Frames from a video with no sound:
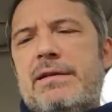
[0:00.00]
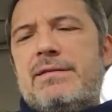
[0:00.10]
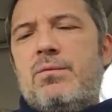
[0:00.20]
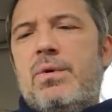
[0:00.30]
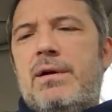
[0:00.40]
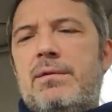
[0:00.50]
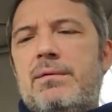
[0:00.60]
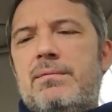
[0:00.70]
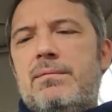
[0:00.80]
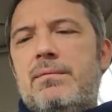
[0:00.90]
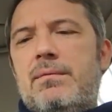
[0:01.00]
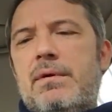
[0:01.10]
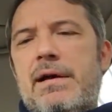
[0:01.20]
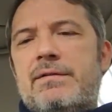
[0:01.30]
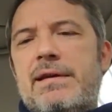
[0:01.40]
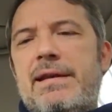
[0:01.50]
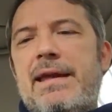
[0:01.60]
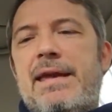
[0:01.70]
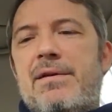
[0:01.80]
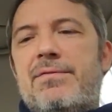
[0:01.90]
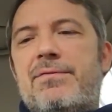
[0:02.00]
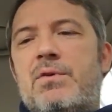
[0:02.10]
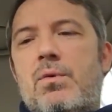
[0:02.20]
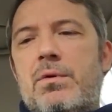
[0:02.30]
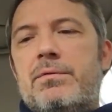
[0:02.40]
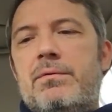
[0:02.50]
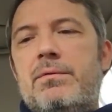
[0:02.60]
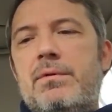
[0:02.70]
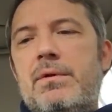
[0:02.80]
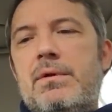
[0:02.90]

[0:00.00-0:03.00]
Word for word: I said, well... I said, if Gordon,